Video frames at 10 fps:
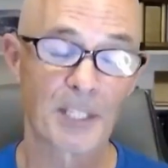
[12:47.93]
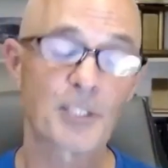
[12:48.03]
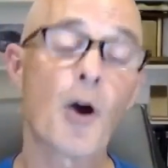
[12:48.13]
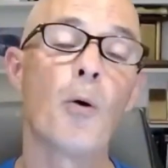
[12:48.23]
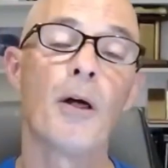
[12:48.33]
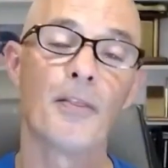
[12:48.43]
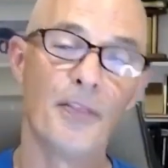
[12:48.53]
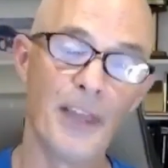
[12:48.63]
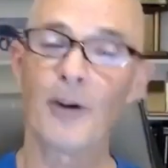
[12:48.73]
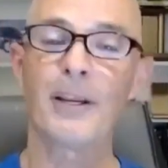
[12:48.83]
So
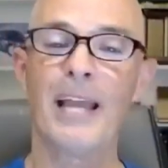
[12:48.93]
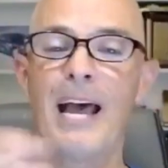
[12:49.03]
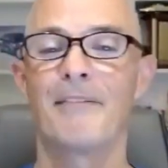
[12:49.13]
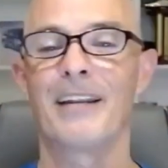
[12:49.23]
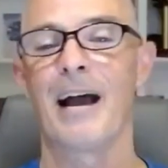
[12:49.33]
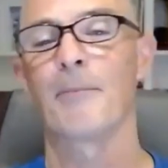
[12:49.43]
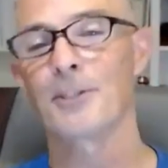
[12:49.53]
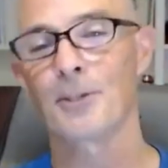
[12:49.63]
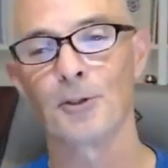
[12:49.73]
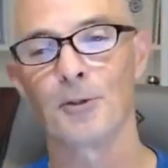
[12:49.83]
there you have it. I'm
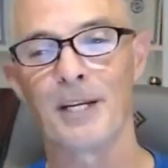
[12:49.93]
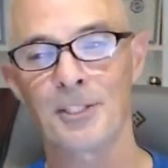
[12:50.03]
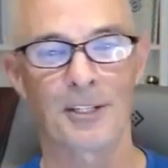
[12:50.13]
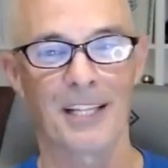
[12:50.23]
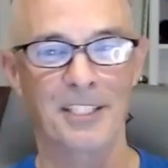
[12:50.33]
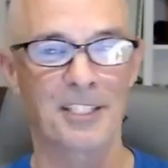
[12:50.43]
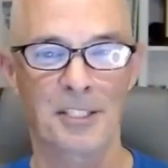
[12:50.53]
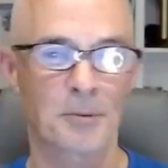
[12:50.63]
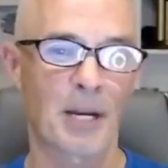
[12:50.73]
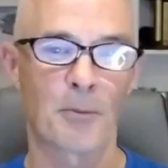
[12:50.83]
Richard Holdener. Make sure to like, share,
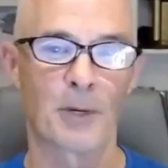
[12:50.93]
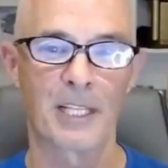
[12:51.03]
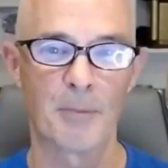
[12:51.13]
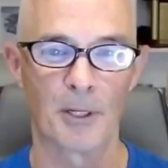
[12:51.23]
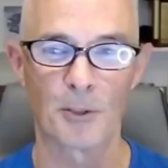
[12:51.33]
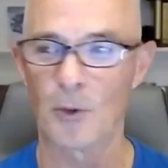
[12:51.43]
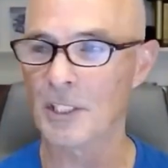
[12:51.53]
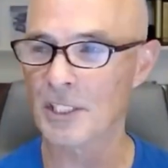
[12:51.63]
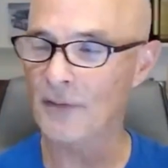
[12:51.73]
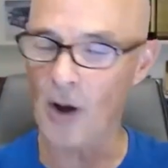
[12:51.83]
subscribe, ring the bell, do all
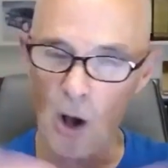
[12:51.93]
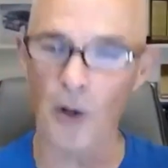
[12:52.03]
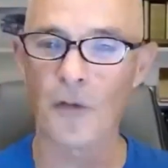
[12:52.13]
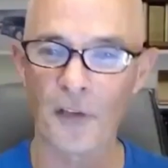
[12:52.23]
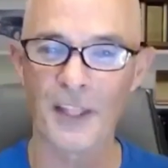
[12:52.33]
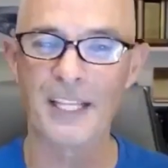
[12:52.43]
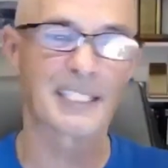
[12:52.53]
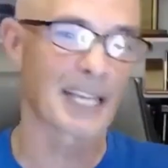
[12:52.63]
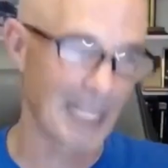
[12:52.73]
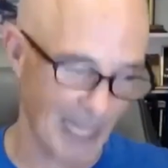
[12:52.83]
that stuff, all the things
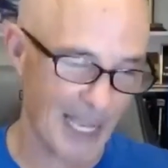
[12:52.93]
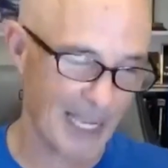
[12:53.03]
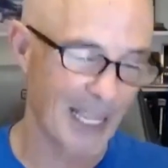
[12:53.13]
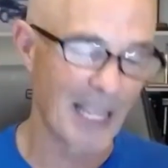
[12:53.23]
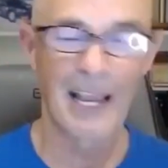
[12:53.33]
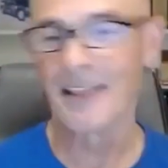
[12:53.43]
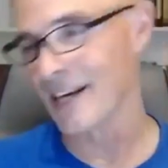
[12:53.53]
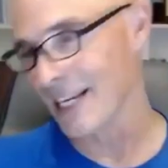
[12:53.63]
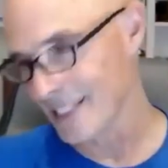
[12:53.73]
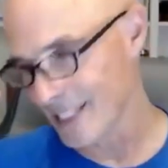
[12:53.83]
that I like and that
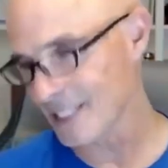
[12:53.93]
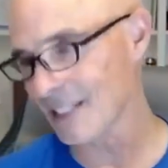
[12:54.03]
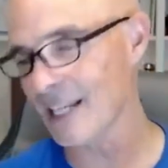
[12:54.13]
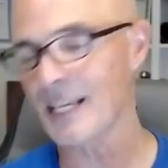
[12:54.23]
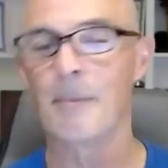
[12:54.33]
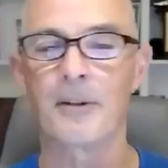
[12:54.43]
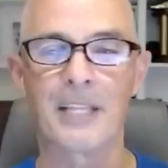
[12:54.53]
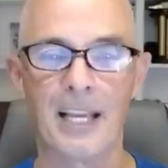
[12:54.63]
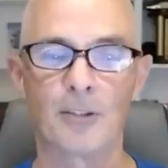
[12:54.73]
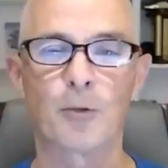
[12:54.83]
I dislike about
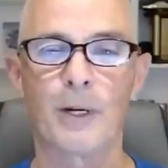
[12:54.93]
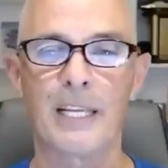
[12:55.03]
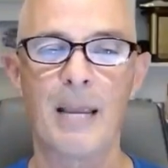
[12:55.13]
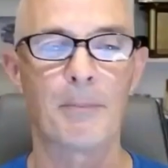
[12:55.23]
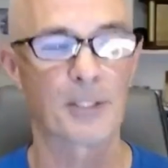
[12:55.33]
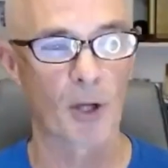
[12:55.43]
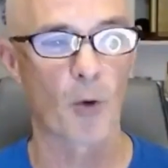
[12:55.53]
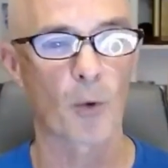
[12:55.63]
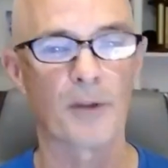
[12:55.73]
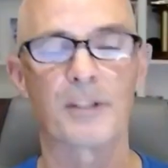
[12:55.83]
the L28. But
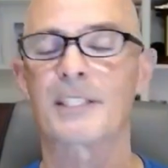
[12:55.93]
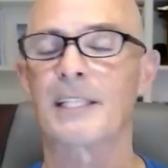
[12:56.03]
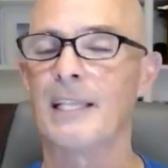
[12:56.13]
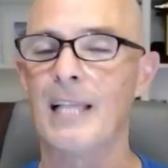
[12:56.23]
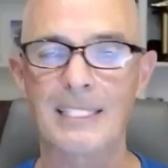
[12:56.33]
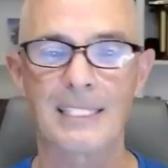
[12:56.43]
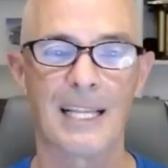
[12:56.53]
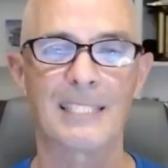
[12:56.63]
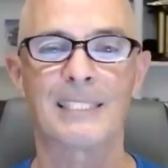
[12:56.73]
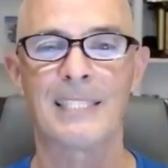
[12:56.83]
don't worry, there's lots and
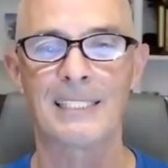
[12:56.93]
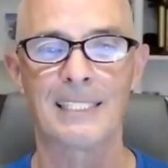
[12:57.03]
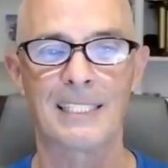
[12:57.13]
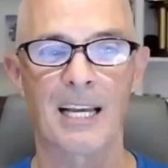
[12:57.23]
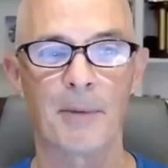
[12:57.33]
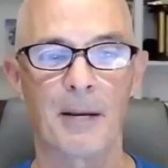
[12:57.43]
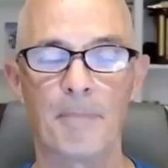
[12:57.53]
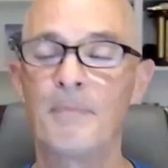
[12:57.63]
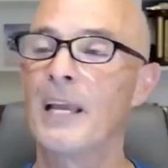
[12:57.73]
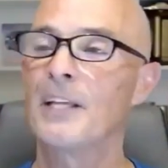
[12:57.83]
lots of testing coming up.
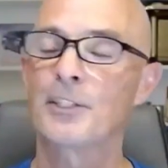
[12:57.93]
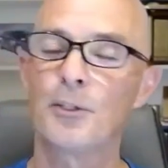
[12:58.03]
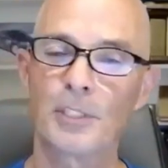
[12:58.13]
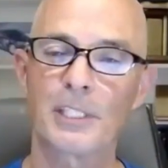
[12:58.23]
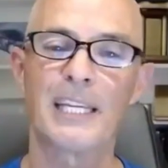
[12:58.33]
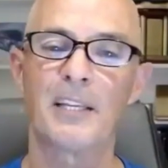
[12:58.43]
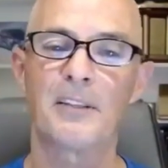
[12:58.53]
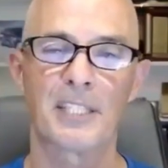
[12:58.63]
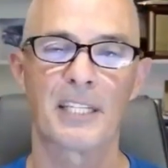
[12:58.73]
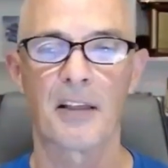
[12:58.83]
As soon as I can get
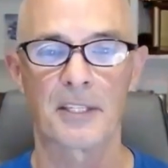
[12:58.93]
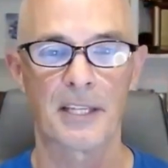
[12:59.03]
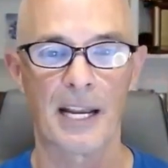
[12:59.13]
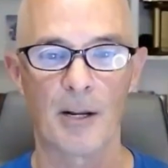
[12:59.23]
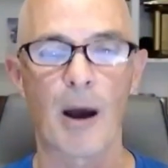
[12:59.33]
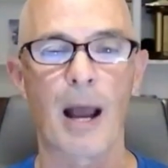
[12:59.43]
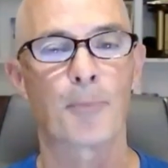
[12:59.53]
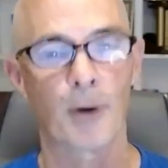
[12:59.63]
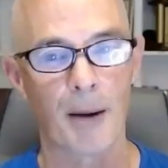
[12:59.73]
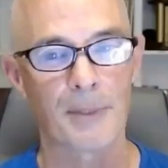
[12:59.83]
this thing on the dyno, I
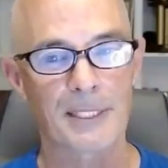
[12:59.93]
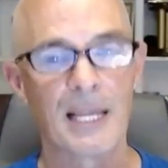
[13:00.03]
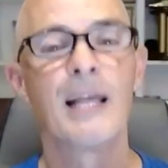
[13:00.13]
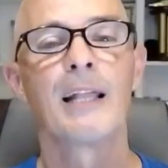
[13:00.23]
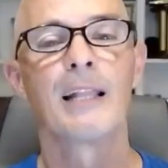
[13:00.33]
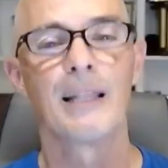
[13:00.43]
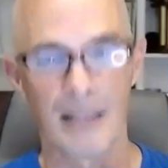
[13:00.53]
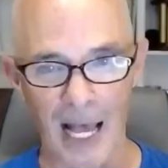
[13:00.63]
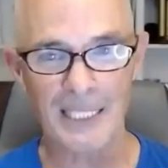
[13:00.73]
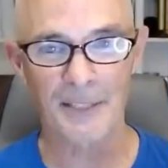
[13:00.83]
promise,
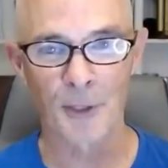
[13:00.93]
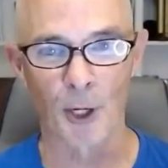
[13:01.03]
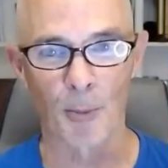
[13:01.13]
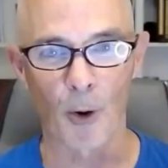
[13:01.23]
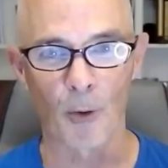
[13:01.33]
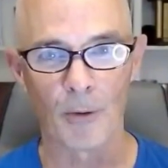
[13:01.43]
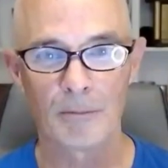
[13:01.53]
lots of turbo.